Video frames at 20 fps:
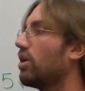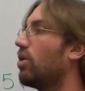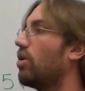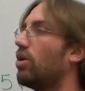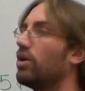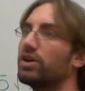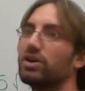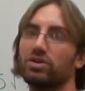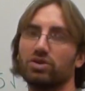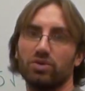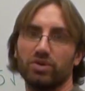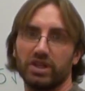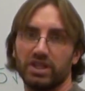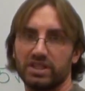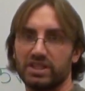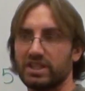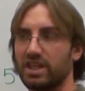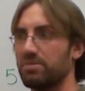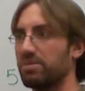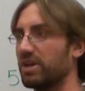All you're doing
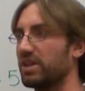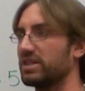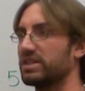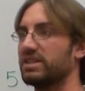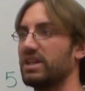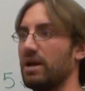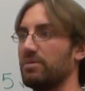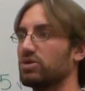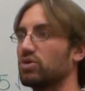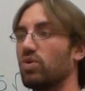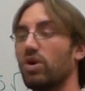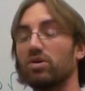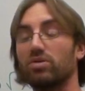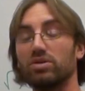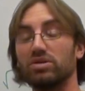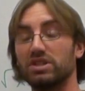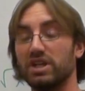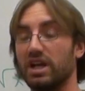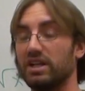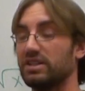is skipping a step. Square
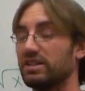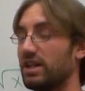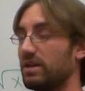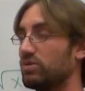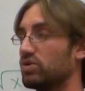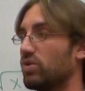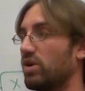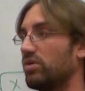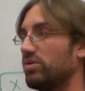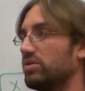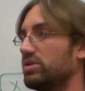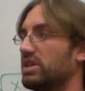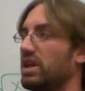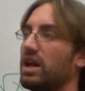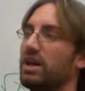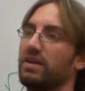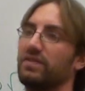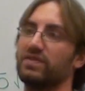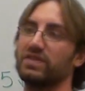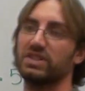root ten times square root
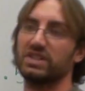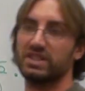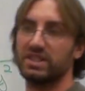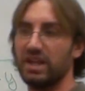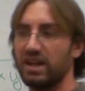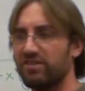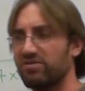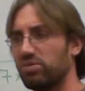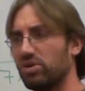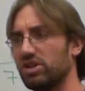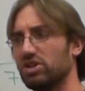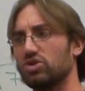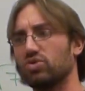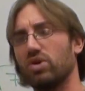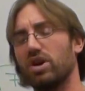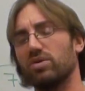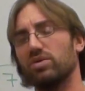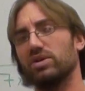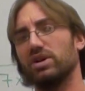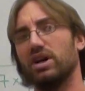ten, instead of putting
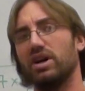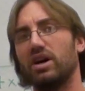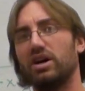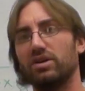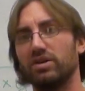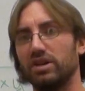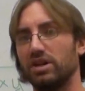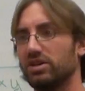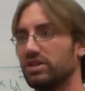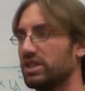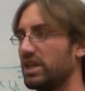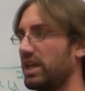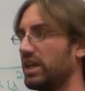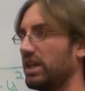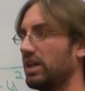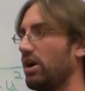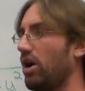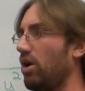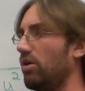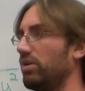square root one hundred, you're saying,
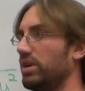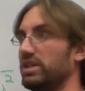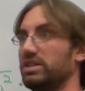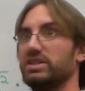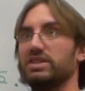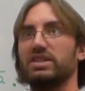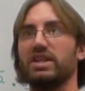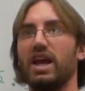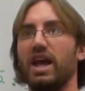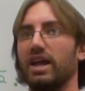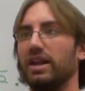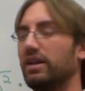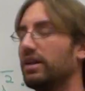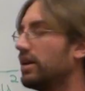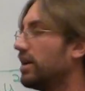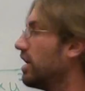oh, it's ten.